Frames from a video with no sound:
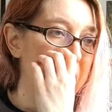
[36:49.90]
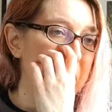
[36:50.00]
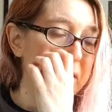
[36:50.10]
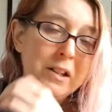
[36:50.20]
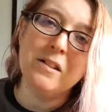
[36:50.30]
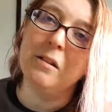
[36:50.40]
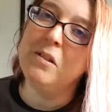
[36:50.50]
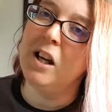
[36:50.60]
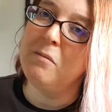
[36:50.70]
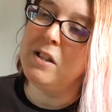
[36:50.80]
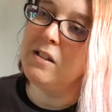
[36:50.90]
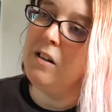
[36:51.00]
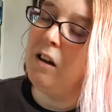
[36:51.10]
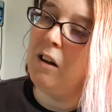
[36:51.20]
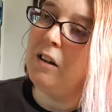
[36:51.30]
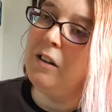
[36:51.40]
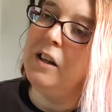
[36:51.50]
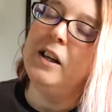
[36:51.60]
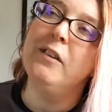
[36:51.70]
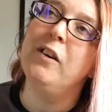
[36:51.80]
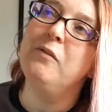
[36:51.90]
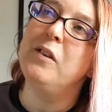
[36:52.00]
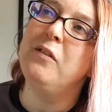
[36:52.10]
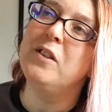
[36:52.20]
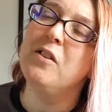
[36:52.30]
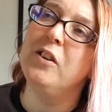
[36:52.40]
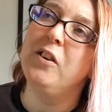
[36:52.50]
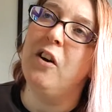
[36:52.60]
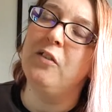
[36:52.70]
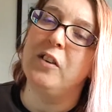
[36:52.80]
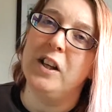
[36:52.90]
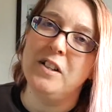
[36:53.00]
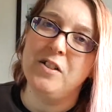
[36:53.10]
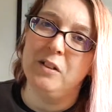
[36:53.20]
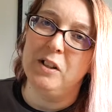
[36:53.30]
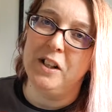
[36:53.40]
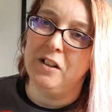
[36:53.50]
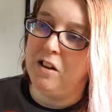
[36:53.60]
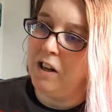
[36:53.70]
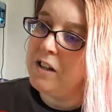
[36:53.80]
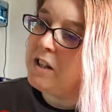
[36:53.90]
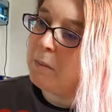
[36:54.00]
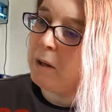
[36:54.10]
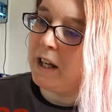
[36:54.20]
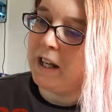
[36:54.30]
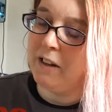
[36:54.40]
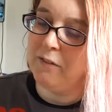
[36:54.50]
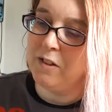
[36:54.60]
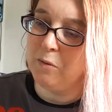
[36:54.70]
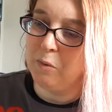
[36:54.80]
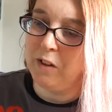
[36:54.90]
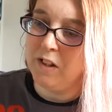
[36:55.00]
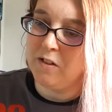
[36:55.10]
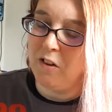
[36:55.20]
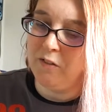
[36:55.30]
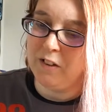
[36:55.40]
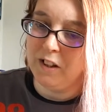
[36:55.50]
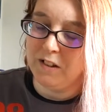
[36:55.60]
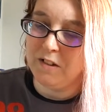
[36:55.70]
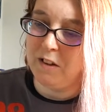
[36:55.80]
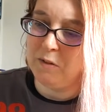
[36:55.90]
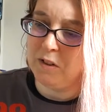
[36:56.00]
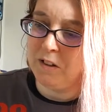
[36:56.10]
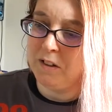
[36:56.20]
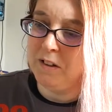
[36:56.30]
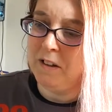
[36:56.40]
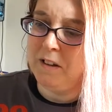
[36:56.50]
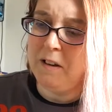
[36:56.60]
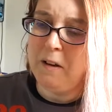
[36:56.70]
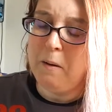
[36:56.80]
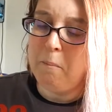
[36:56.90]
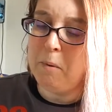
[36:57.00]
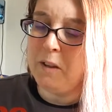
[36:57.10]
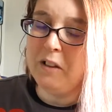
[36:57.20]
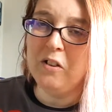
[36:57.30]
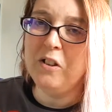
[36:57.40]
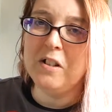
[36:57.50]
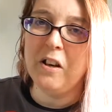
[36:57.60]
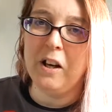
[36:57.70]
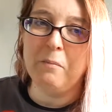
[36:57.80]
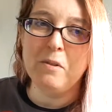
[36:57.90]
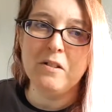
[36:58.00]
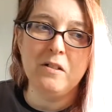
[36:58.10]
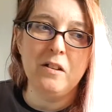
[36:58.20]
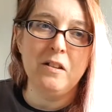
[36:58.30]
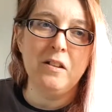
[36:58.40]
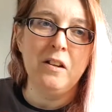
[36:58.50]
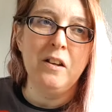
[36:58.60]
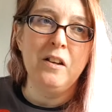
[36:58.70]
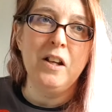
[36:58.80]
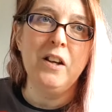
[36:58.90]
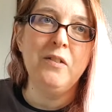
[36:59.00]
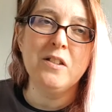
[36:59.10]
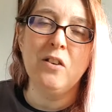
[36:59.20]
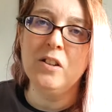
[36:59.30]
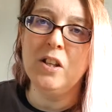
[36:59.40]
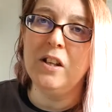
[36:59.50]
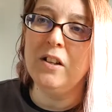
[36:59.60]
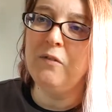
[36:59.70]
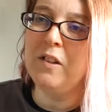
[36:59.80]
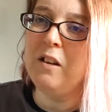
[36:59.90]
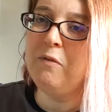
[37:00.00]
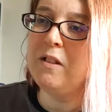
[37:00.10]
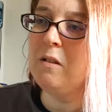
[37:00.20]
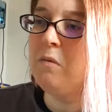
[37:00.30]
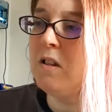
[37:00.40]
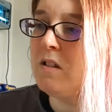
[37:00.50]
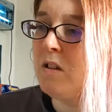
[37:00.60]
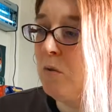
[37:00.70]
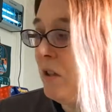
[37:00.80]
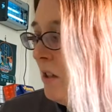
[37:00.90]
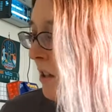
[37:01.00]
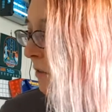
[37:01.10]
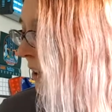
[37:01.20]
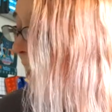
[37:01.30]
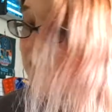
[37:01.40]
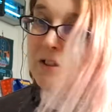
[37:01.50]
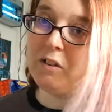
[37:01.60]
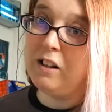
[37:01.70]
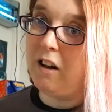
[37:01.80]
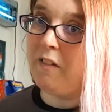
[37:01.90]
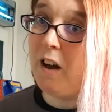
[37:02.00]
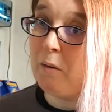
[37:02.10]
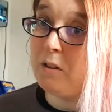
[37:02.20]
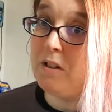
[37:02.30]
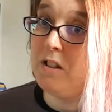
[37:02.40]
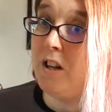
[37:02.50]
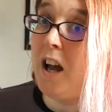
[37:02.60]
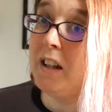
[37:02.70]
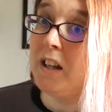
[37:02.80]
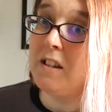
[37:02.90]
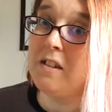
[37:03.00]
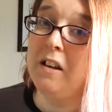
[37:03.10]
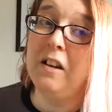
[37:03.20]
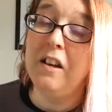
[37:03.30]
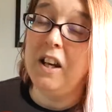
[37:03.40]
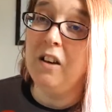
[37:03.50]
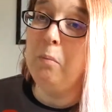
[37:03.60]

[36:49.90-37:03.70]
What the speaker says: But then sometimes it's not. If it's on an offer, it's generally 90p, if it's on one of these offer things that I've done. But then other times, if it's something that's sold in a different category, like that, which is jackets, it'll